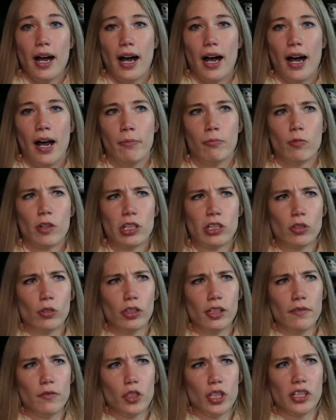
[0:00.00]
Um, we
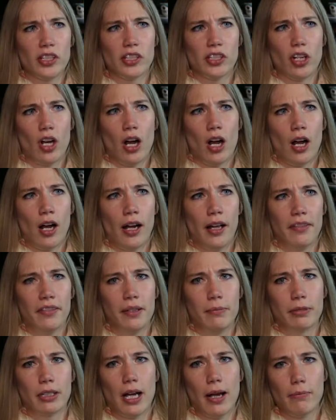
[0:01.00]
sort of just saw
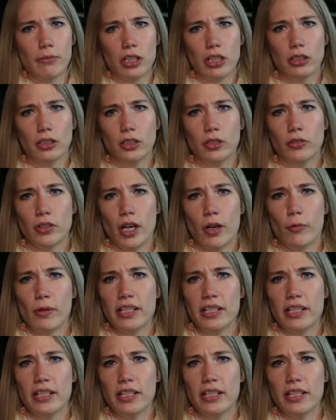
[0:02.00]
them come to Luna.